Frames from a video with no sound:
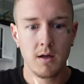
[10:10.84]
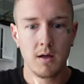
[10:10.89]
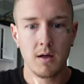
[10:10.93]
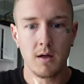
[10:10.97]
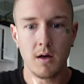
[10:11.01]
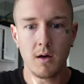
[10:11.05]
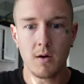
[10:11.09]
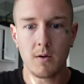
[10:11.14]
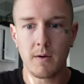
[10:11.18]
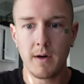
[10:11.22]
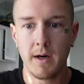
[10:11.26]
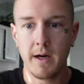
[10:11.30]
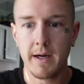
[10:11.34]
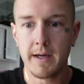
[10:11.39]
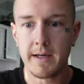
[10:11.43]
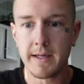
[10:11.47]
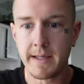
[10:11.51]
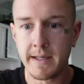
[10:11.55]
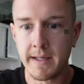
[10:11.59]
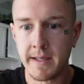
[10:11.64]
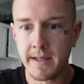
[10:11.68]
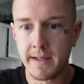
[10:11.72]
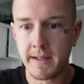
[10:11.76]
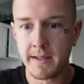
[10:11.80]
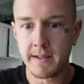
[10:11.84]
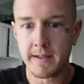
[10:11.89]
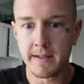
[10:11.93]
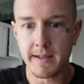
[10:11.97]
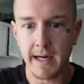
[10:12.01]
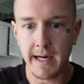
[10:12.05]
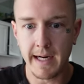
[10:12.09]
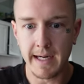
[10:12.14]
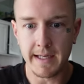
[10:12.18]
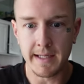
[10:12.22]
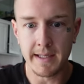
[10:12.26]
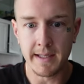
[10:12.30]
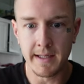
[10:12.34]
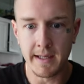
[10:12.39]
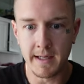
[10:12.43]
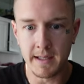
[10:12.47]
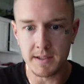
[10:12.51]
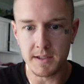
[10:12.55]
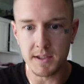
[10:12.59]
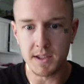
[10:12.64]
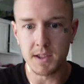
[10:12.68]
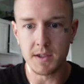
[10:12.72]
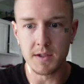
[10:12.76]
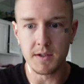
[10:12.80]
All right, and I cannot
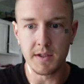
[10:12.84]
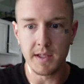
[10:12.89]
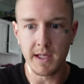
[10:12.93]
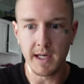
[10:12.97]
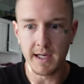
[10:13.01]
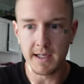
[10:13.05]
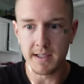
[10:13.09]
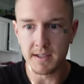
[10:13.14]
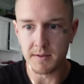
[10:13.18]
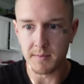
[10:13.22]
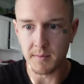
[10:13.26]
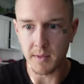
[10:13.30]
show you guys